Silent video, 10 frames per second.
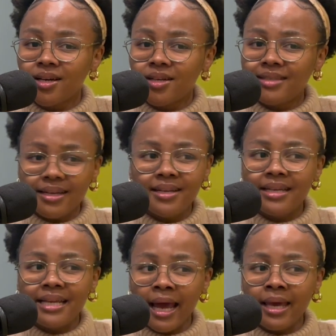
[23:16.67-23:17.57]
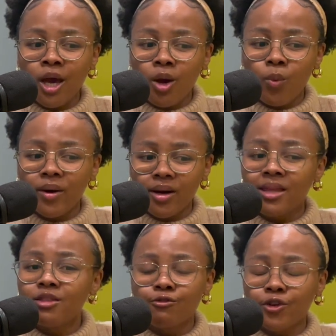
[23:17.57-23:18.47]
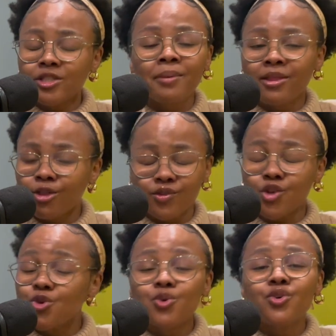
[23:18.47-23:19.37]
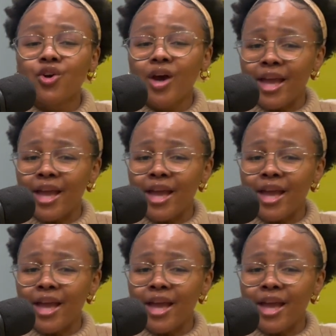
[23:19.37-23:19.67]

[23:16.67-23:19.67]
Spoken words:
Suddenly, like, we're in the first month of the new year